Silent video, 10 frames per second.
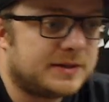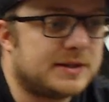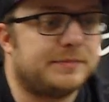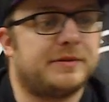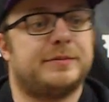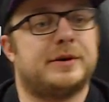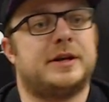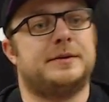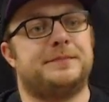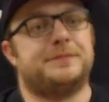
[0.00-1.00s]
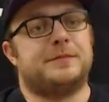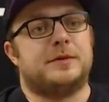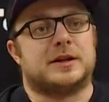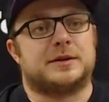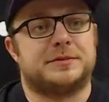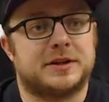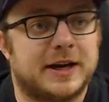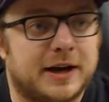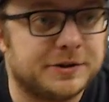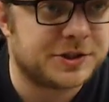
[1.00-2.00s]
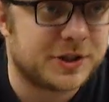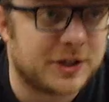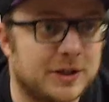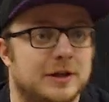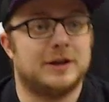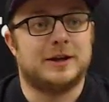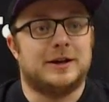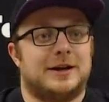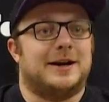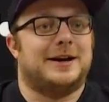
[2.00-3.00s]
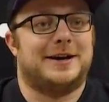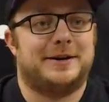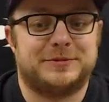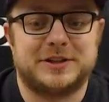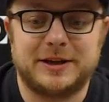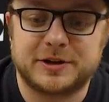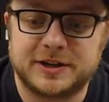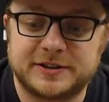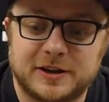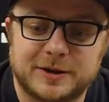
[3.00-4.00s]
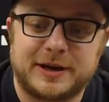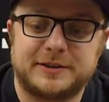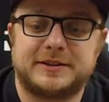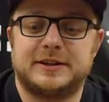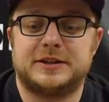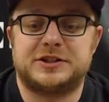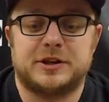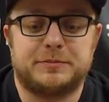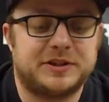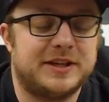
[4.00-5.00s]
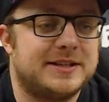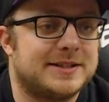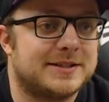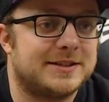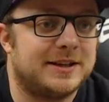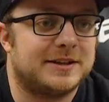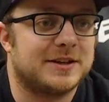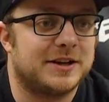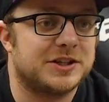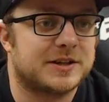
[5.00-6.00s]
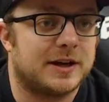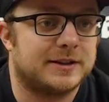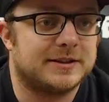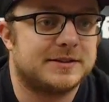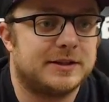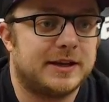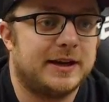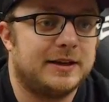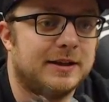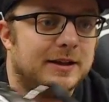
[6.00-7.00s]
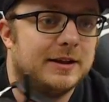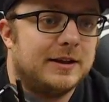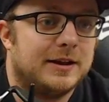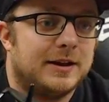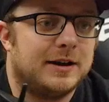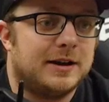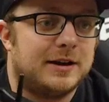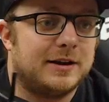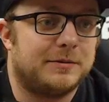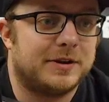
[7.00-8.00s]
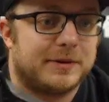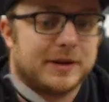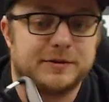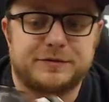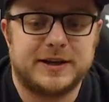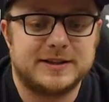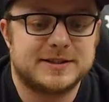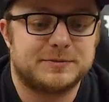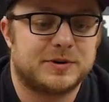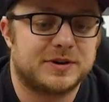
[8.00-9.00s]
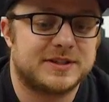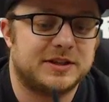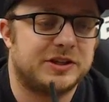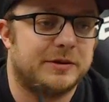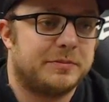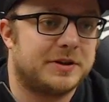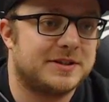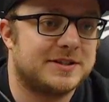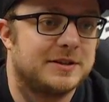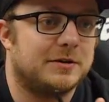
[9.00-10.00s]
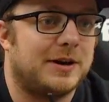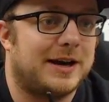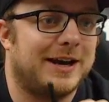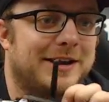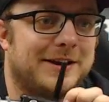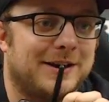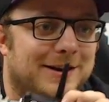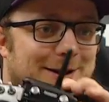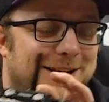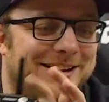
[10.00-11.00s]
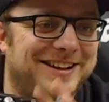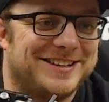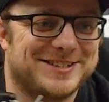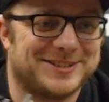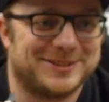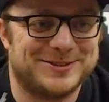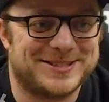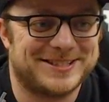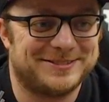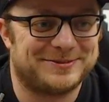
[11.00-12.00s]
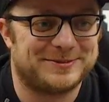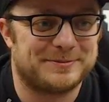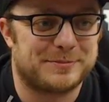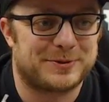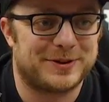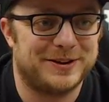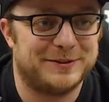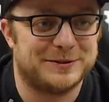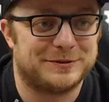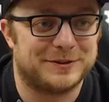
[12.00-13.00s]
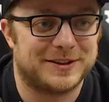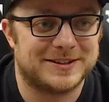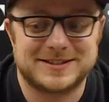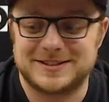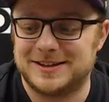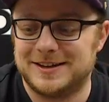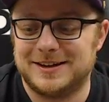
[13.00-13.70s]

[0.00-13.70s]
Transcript: What's up, everybody? Welcome to the couch. Today we're going to talk about the Jumper T16. So I just got this today. One of my good friends works at Jumper, so I got an exclusive preview for this.